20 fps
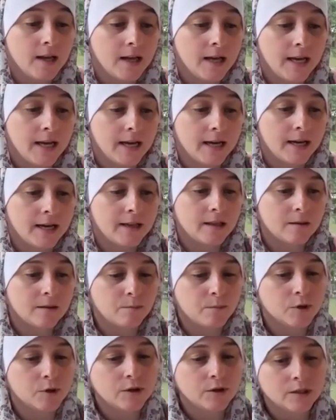And the
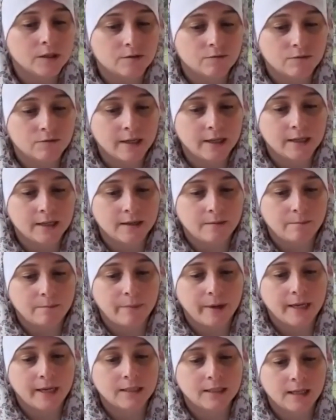book is written
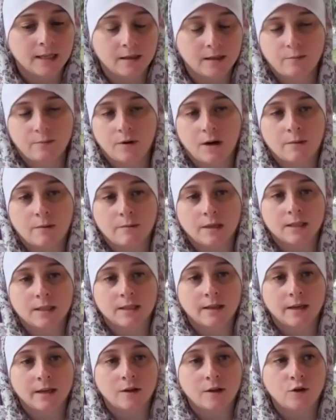based on the premise
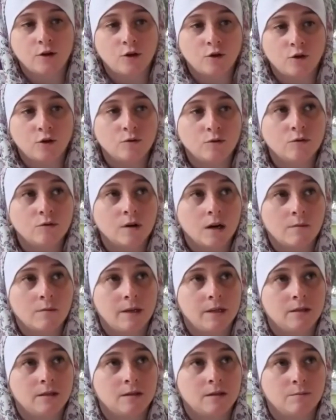that you come
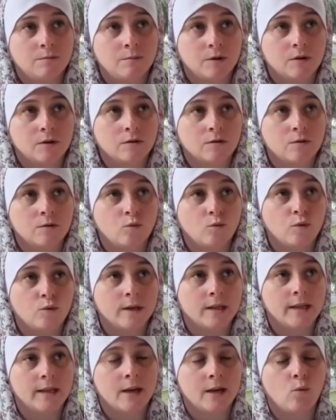into birth
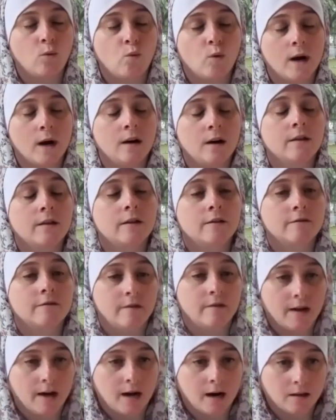with a wealth of
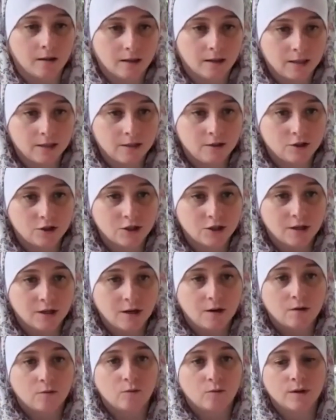knowledge,
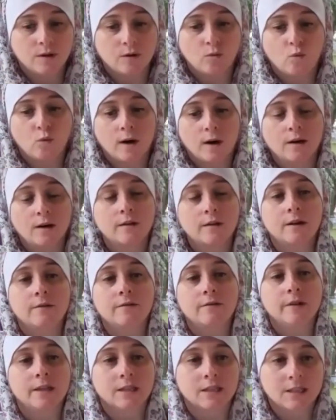with a wealth of
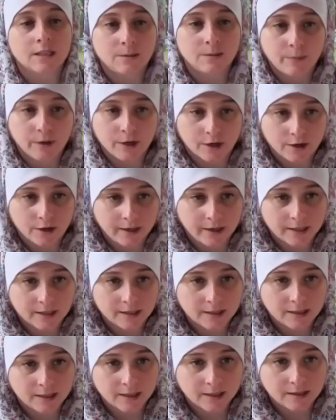
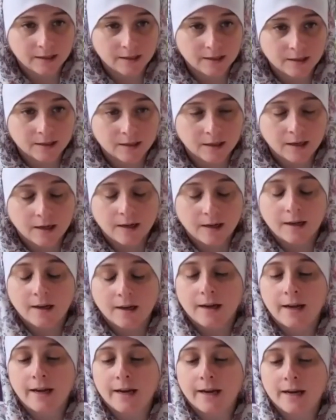experiences.
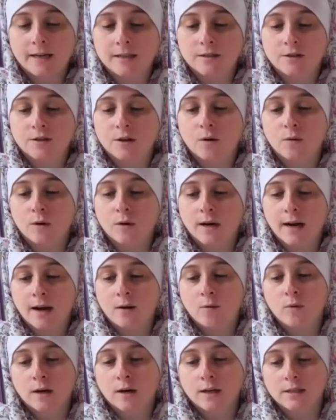And so what
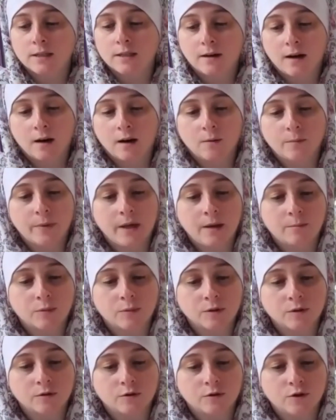I want to help
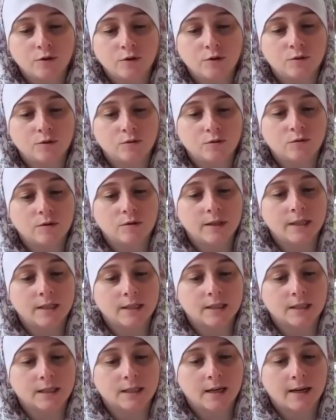people do
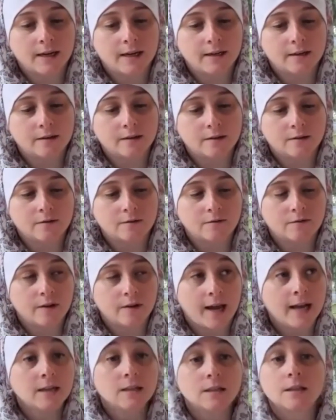is kind of
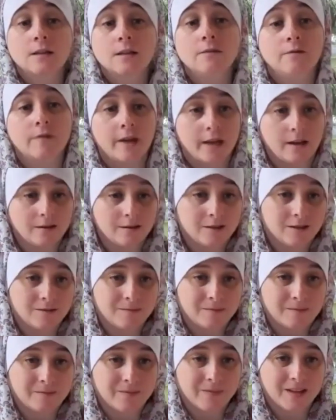excavate
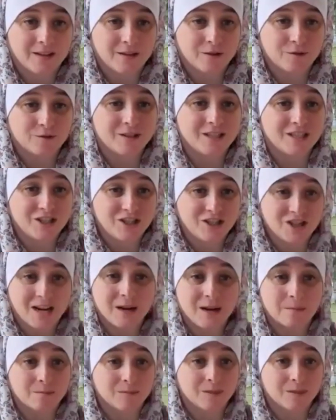those
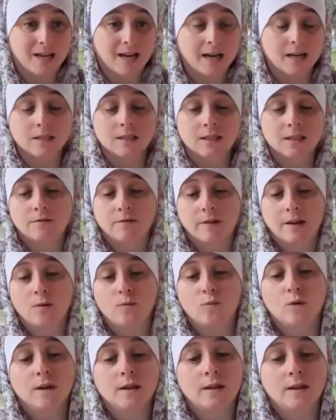gems, excavate
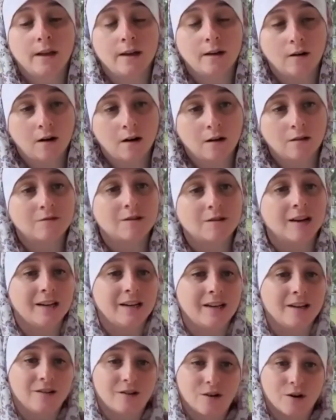what they
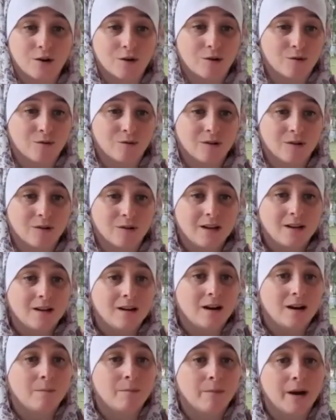already know
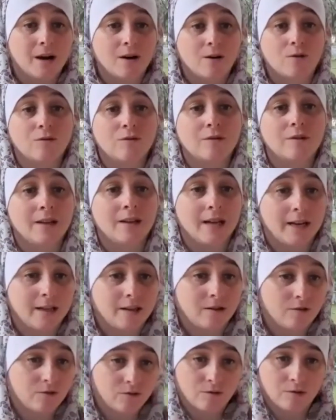about
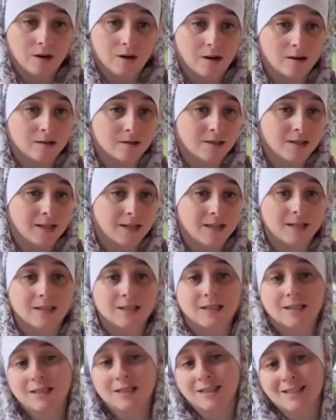getting through hard
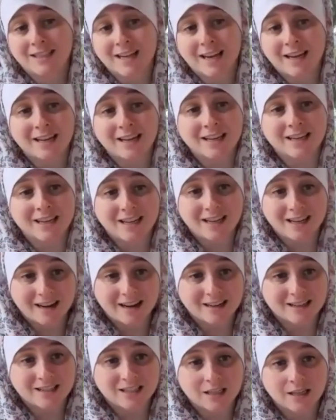things and staying
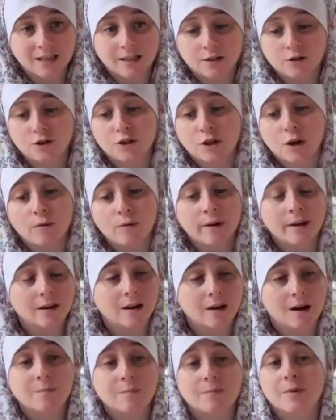connected and showing
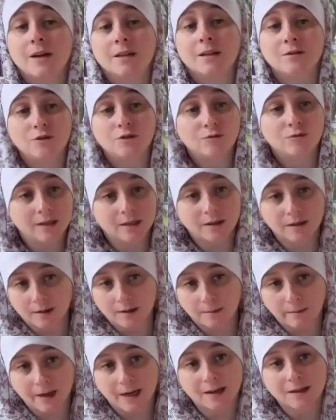up and doing
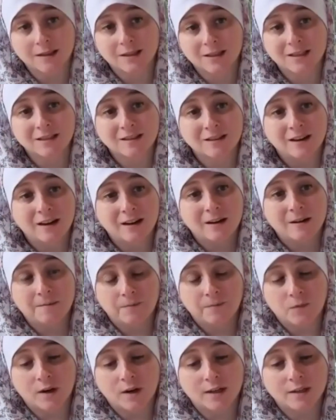their best.
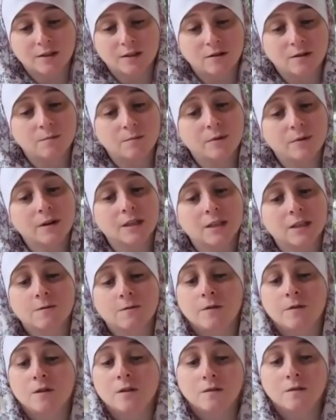All right, so the book is
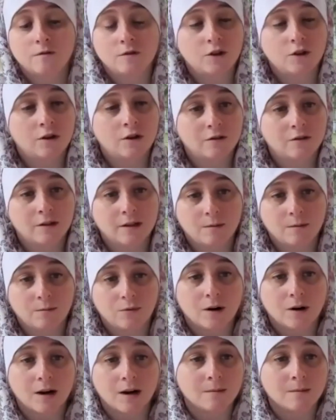full of journaling
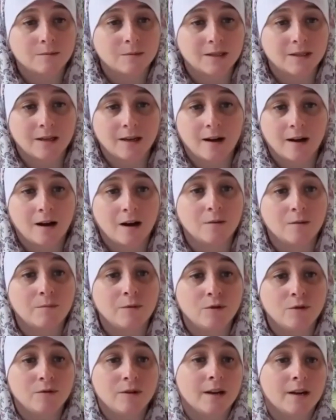prompts that help
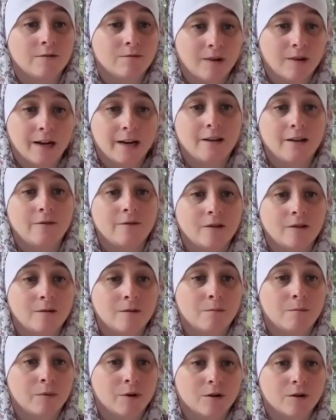you get ready
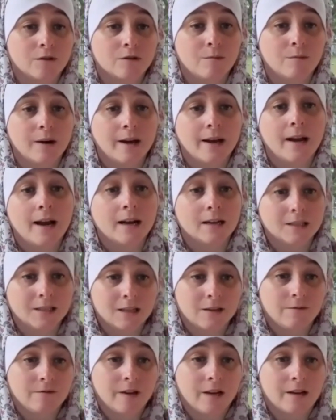for birth by
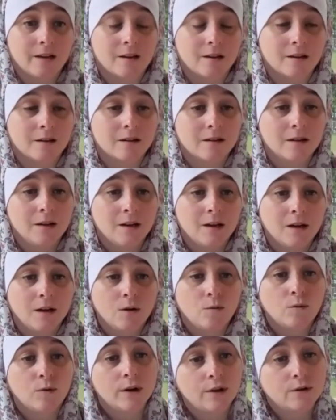excavating
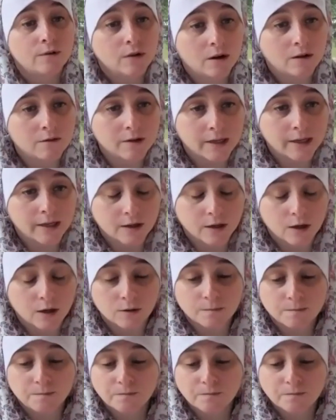what you already know.